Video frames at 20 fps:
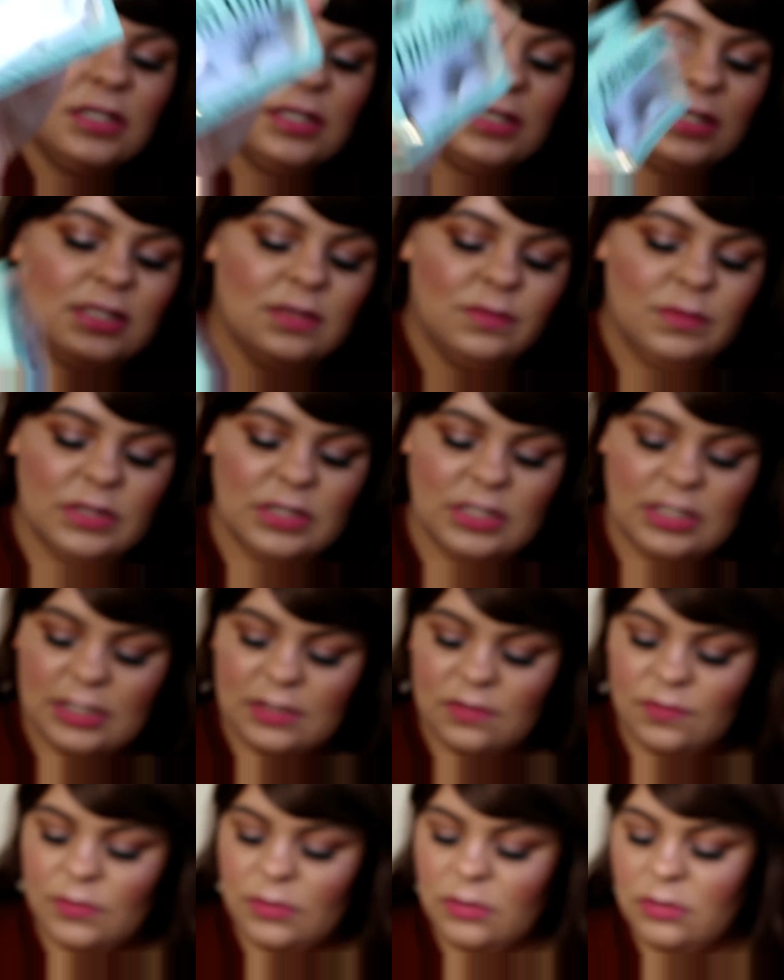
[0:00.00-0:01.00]
Cheap and
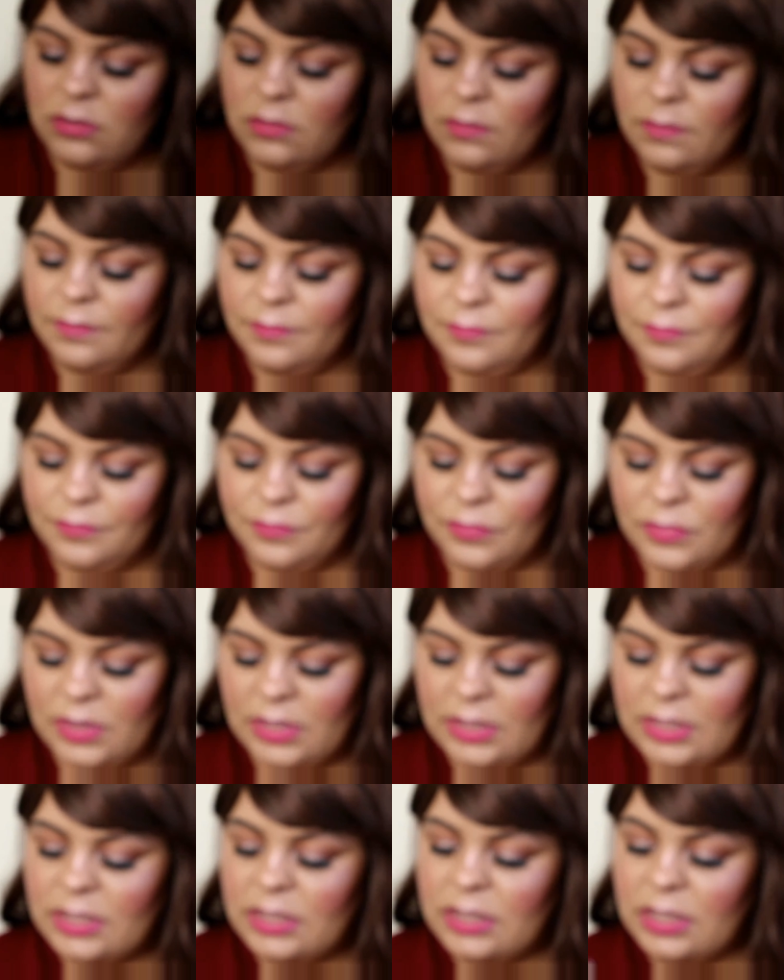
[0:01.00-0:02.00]
cheerful.
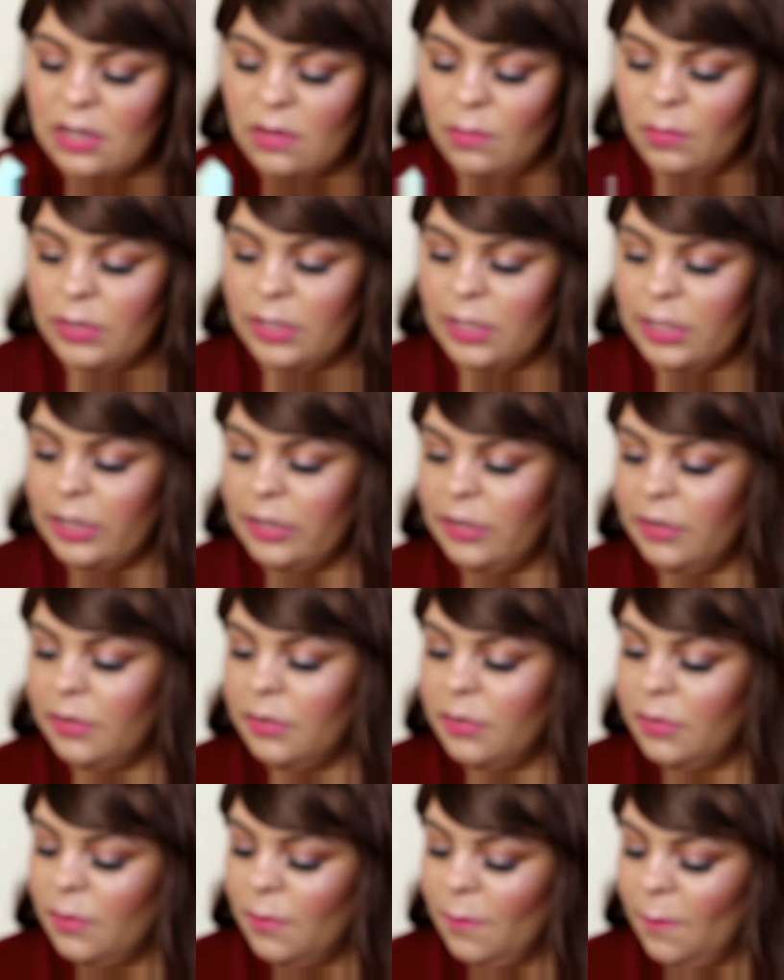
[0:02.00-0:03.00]
It doesn't come with
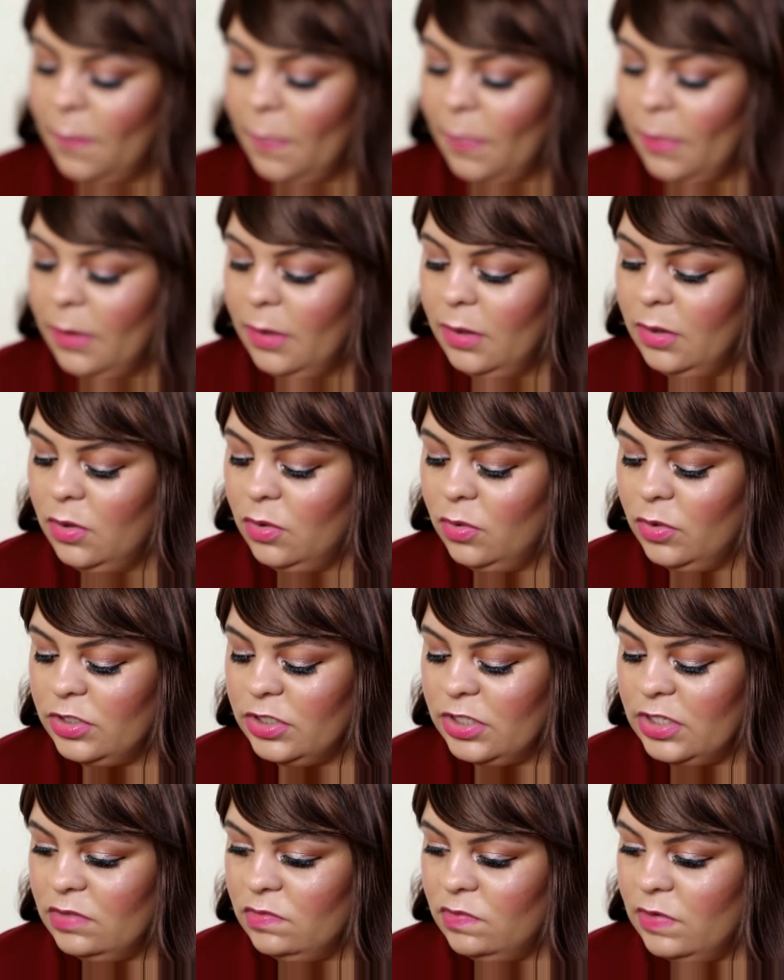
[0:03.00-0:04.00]
glue, which
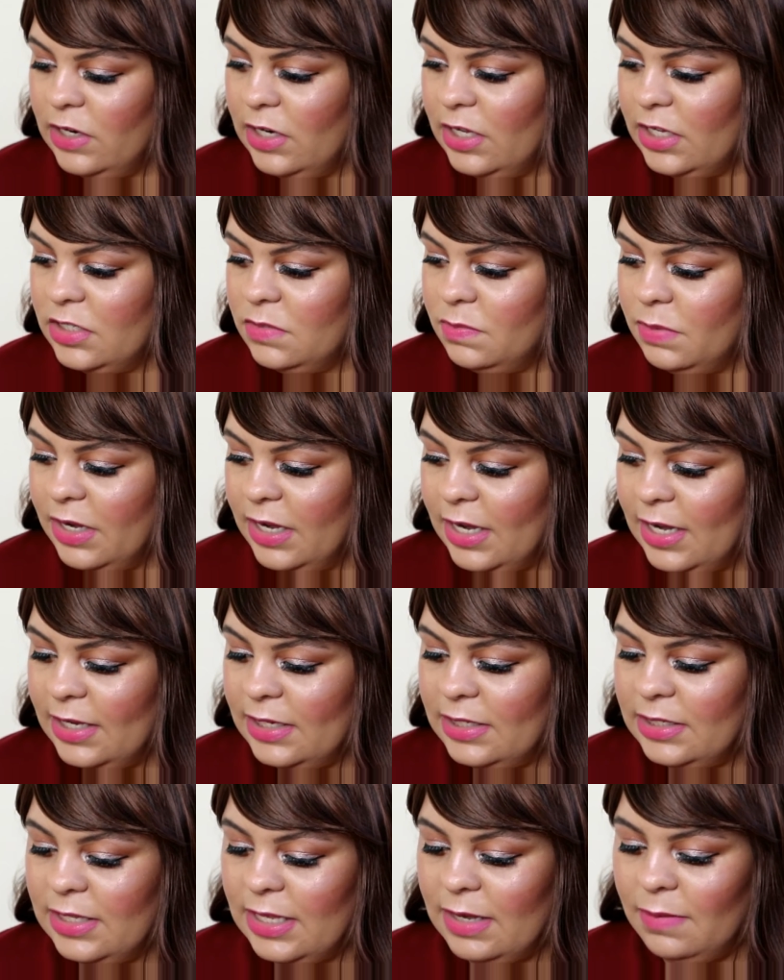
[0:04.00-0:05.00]
I didn't realise, but I
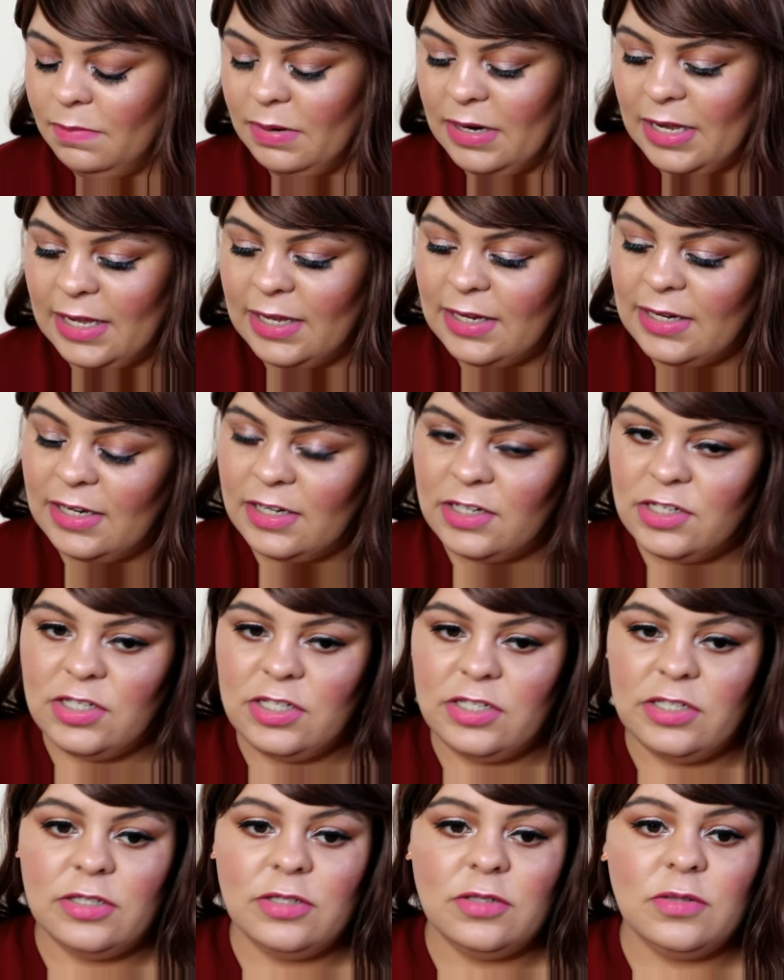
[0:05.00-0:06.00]
had that black lash
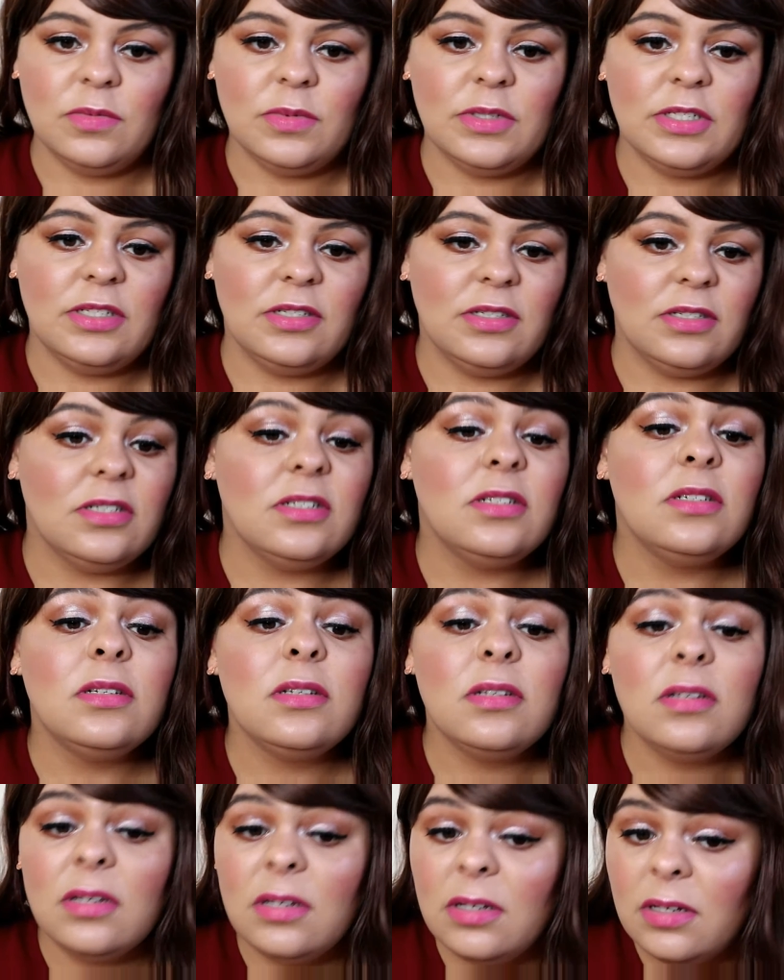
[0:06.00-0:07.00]
glue, which
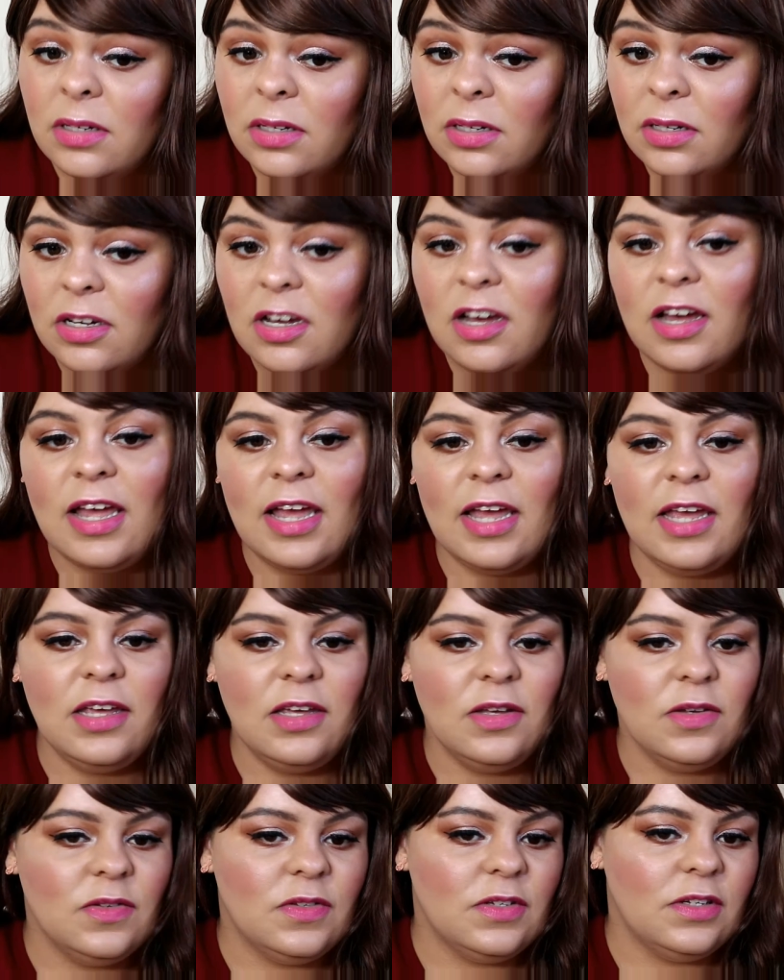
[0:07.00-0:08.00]
I hate
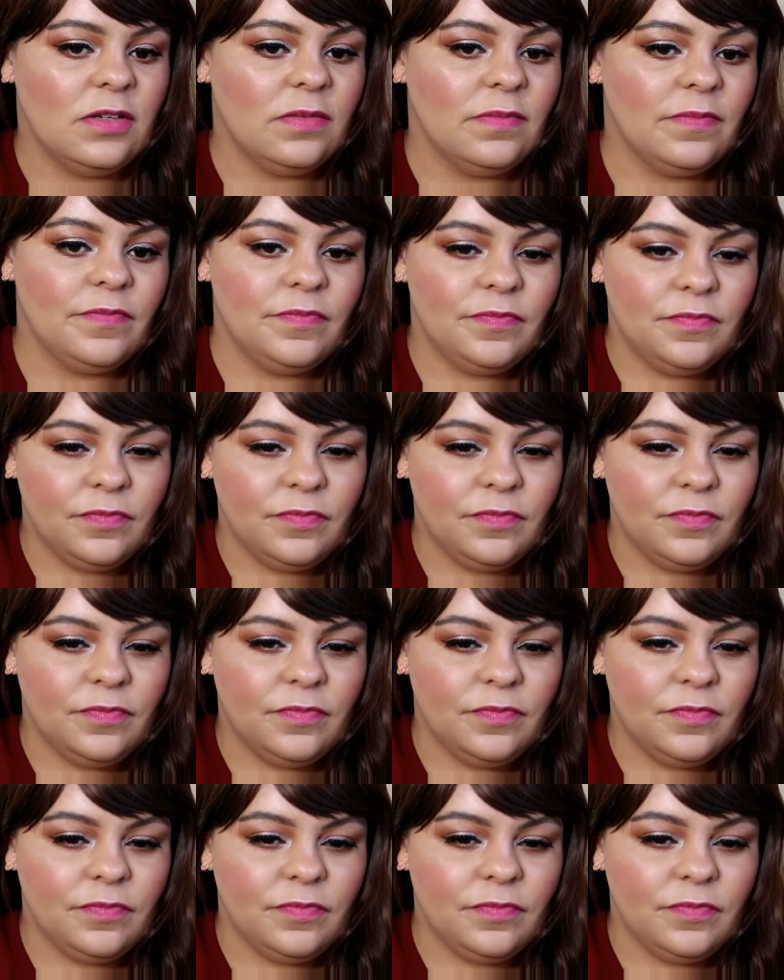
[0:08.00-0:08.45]
using.